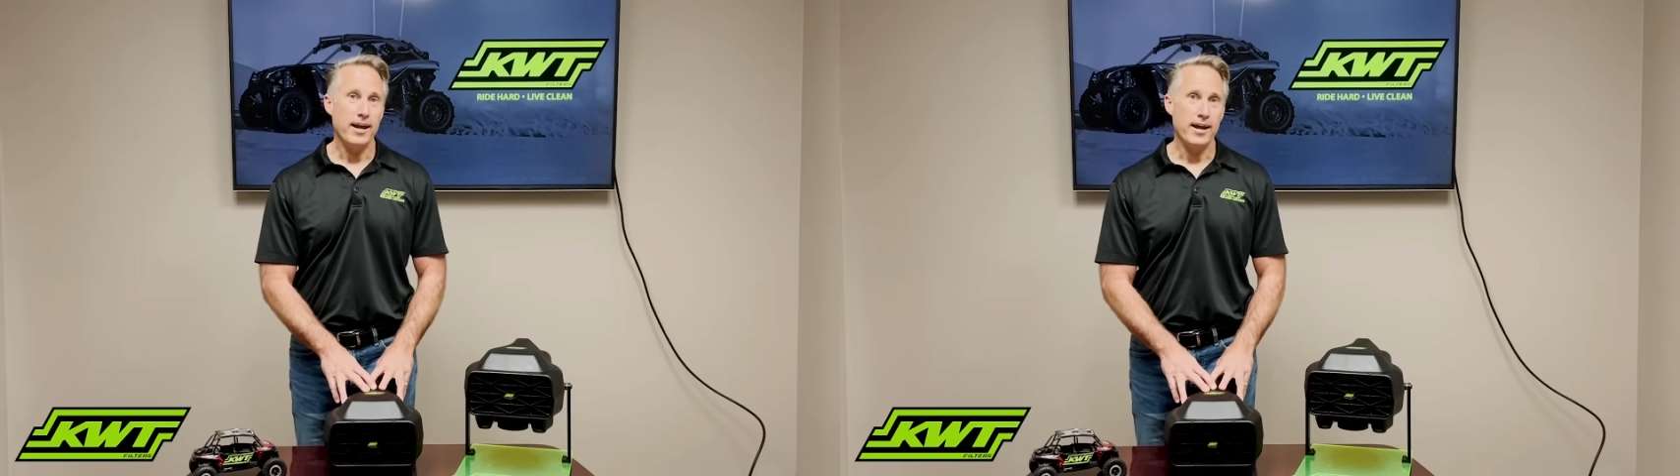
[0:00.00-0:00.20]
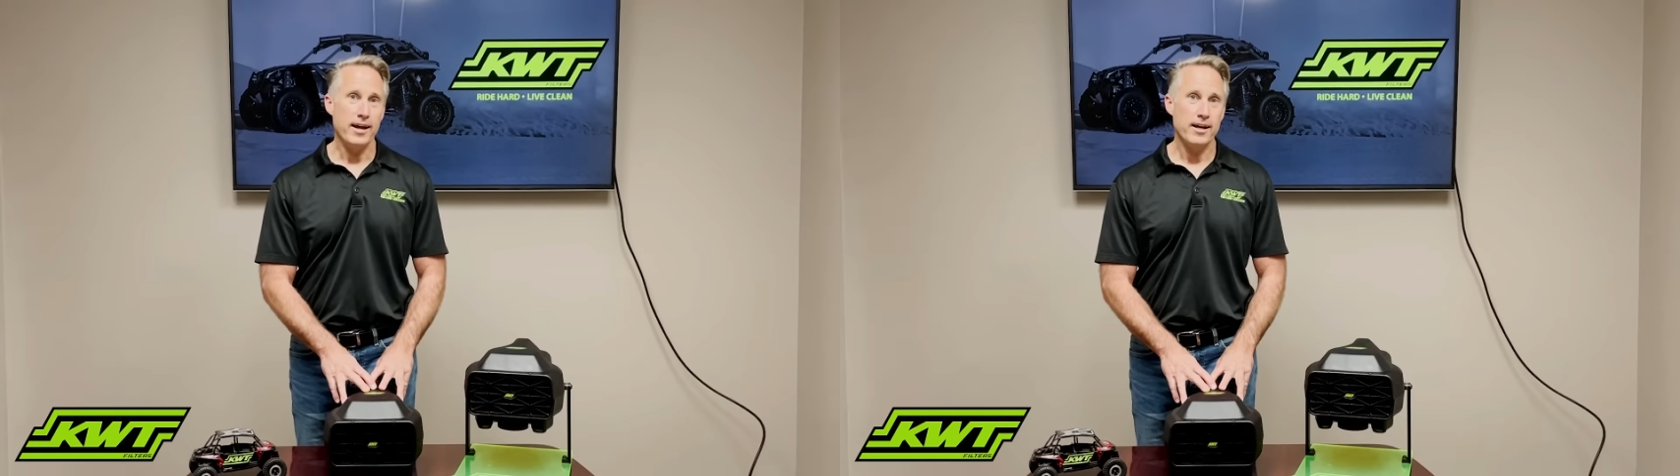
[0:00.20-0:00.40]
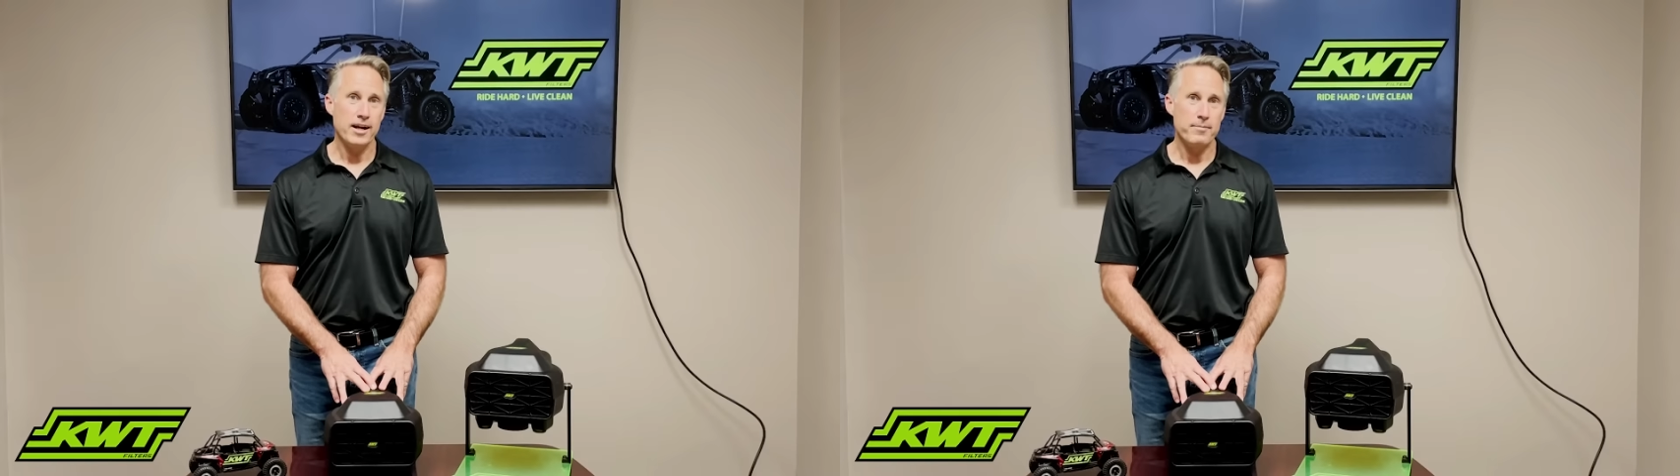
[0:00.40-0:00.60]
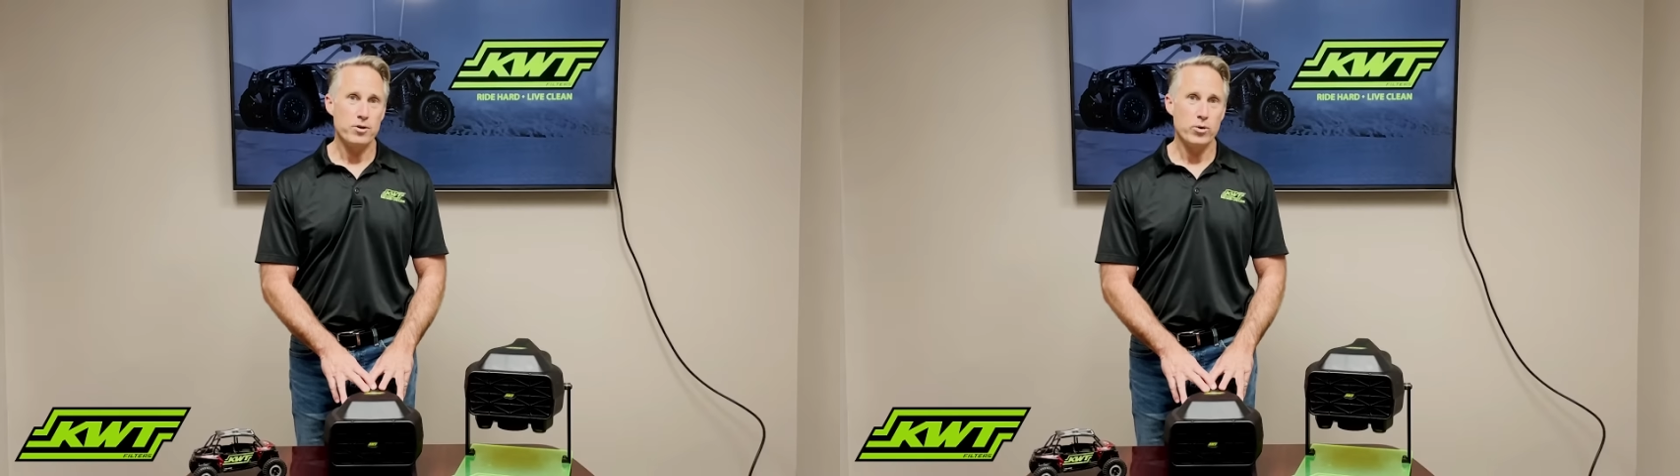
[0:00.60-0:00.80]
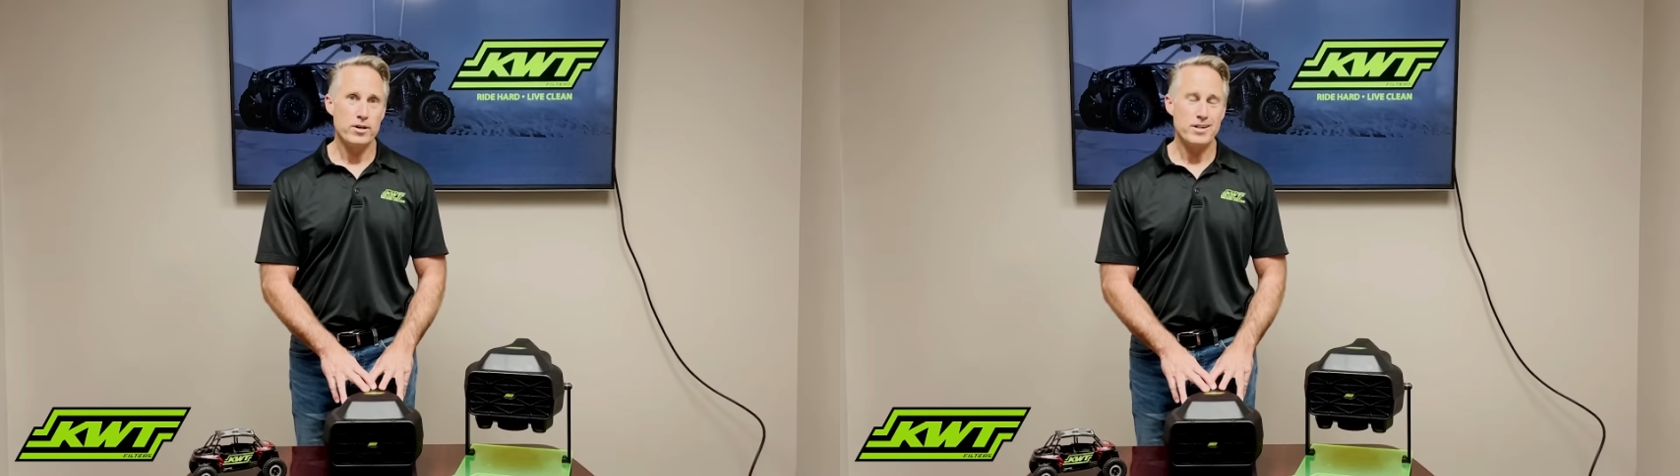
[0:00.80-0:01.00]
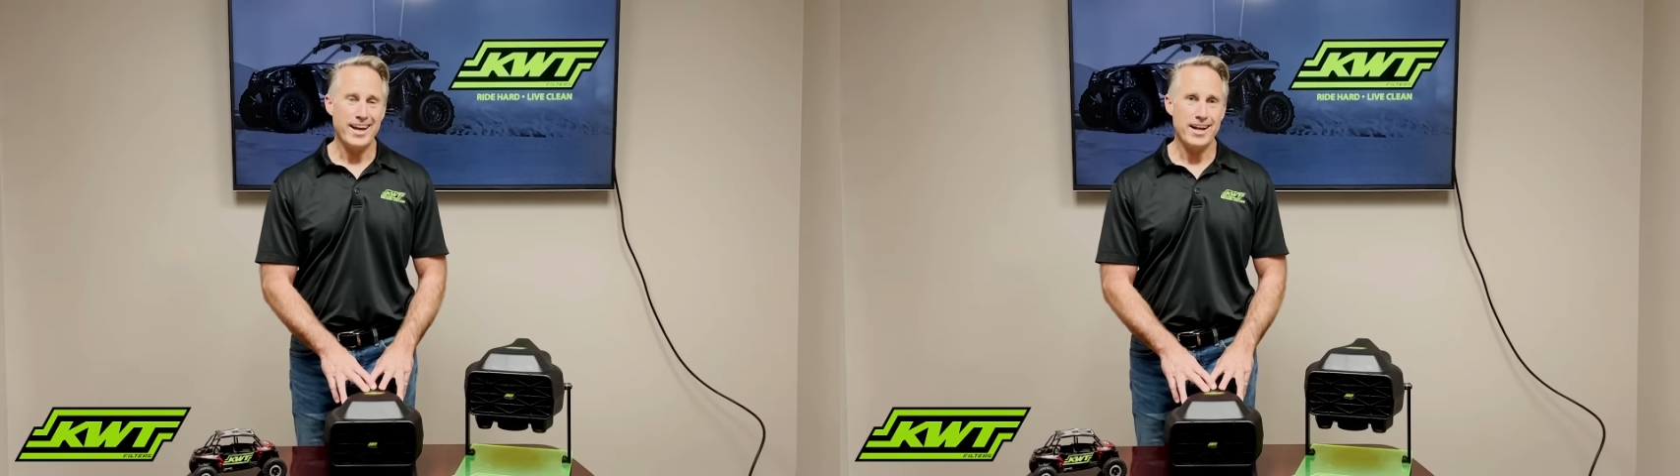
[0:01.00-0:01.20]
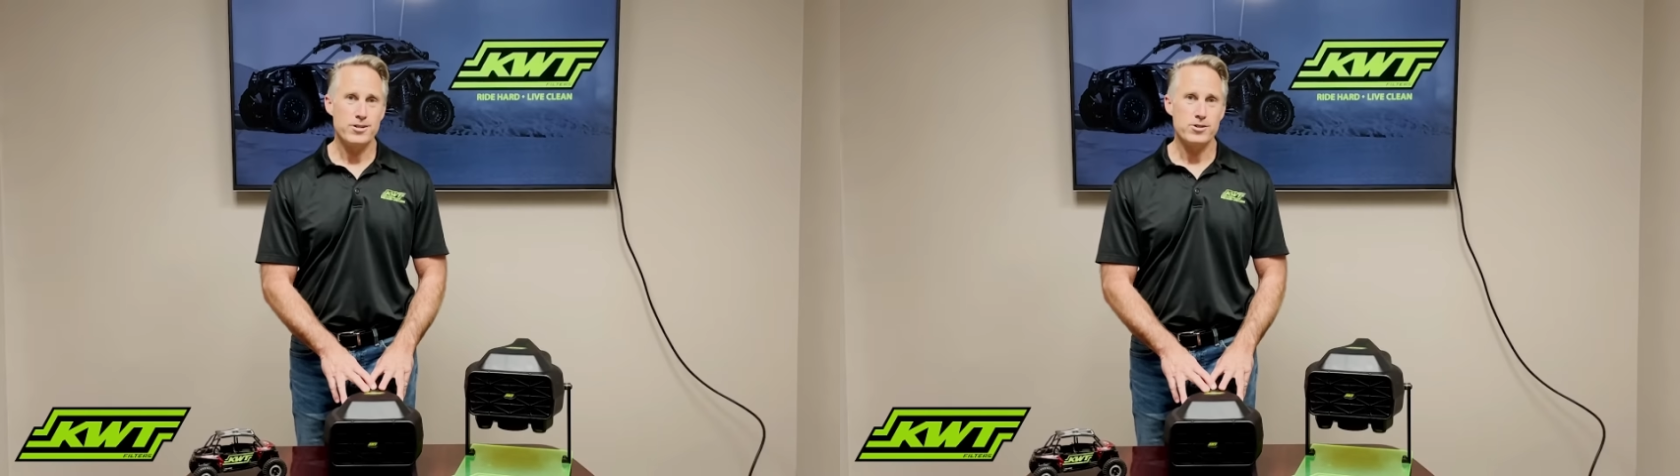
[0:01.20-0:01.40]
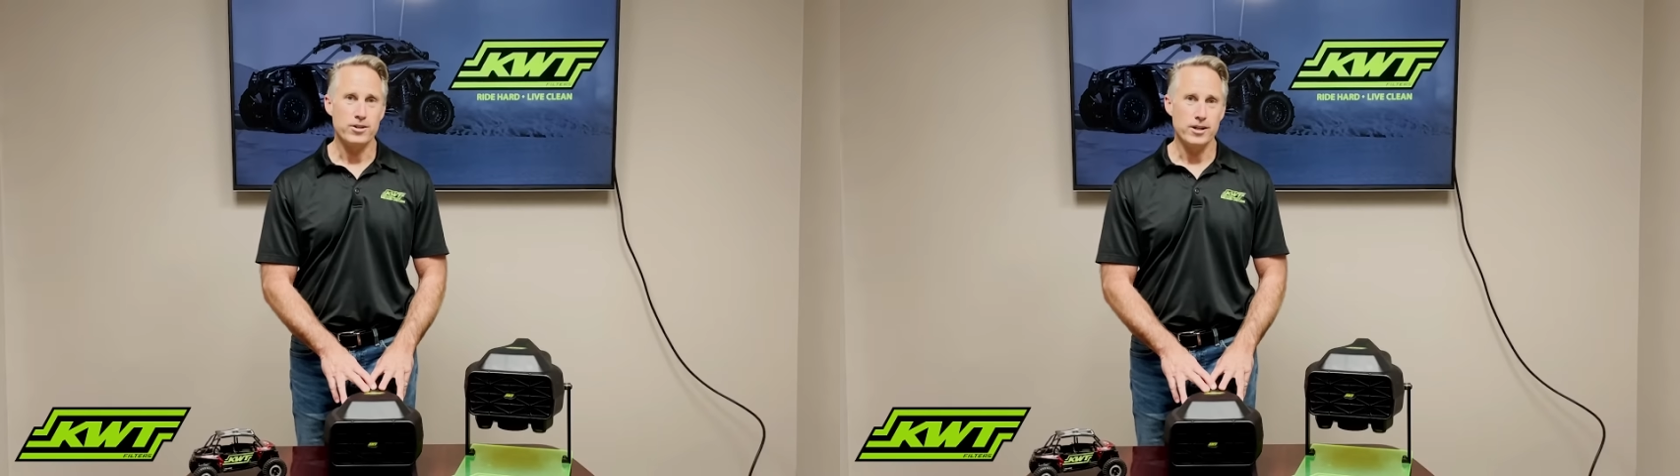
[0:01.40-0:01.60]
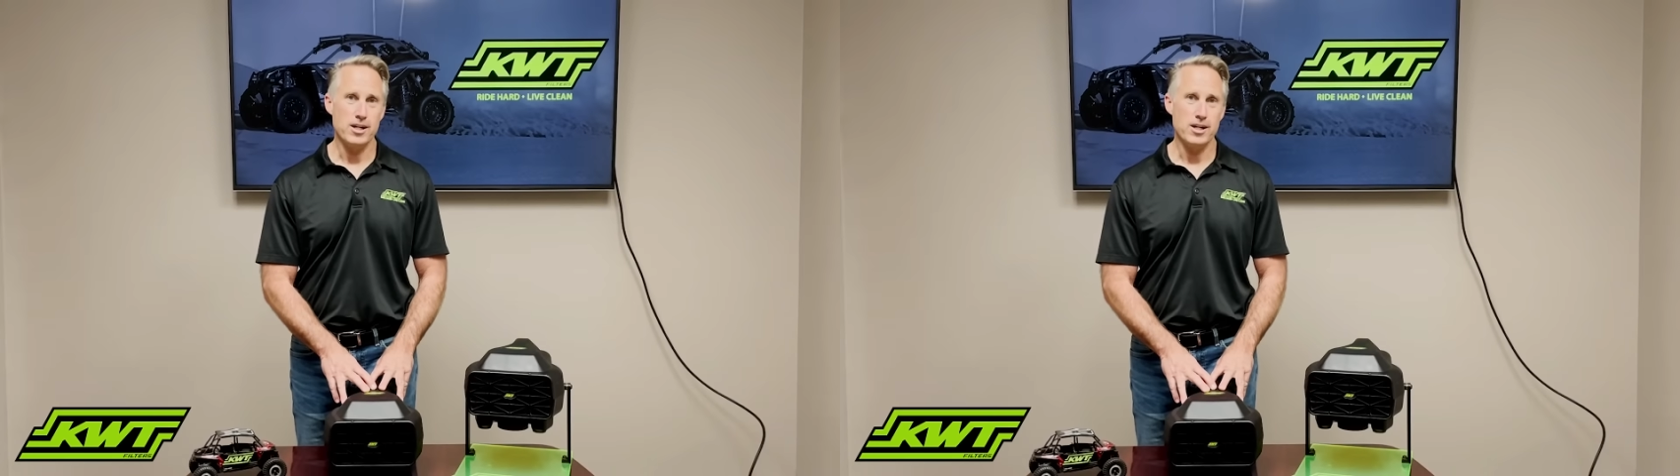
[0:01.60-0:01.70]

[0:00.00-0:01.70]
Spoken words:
and I'm going to answer a